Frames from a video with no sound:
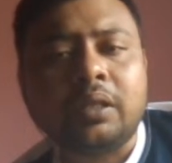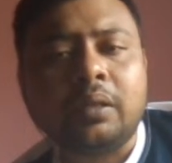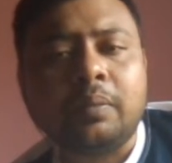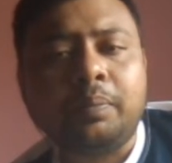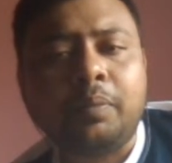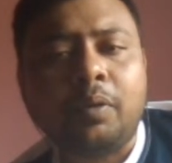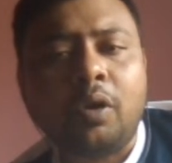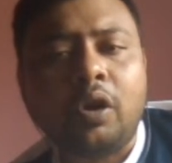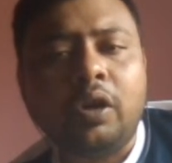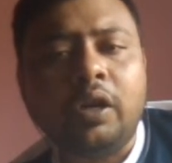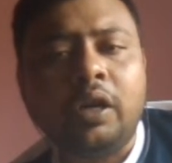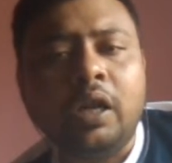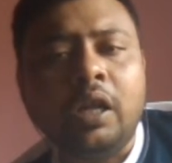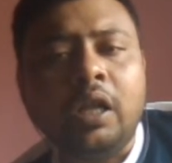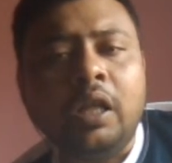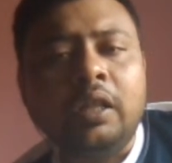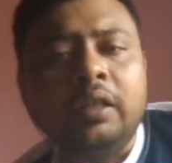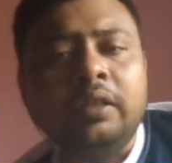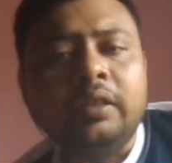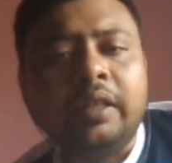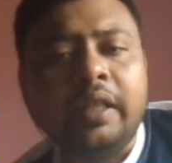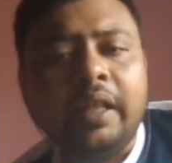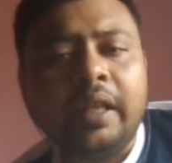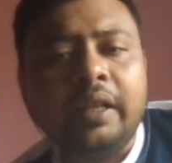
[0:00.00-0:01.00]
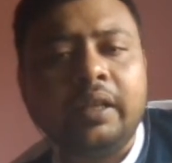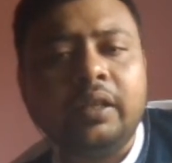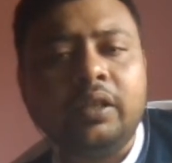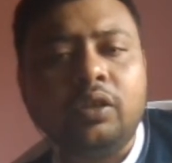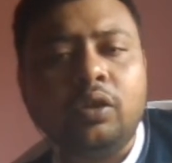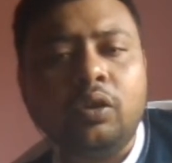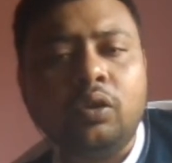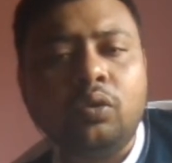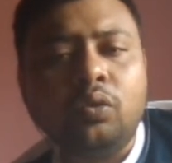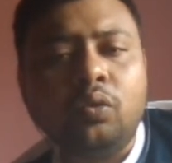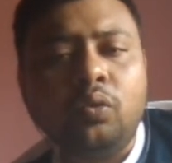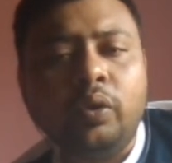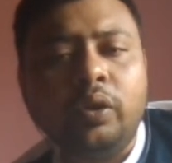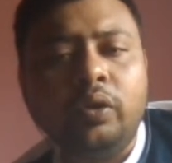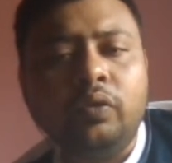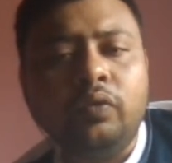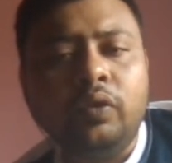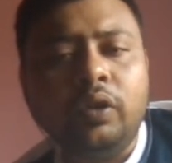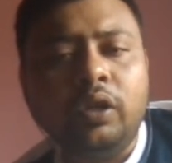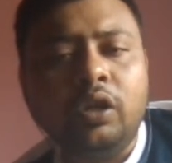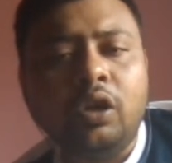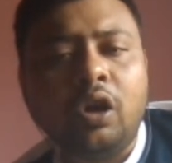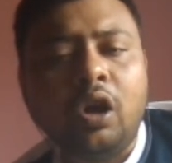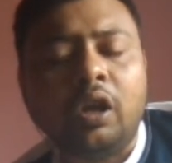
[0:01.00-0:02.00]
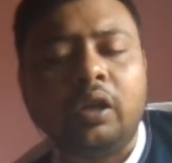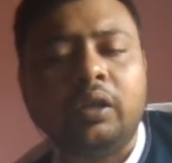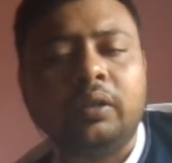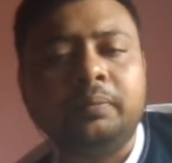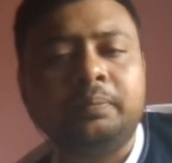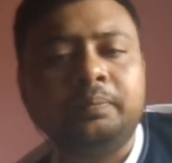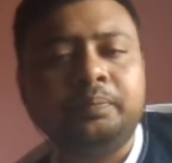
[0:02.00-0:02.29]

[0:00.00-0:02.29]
the pawn, then your queen will gone.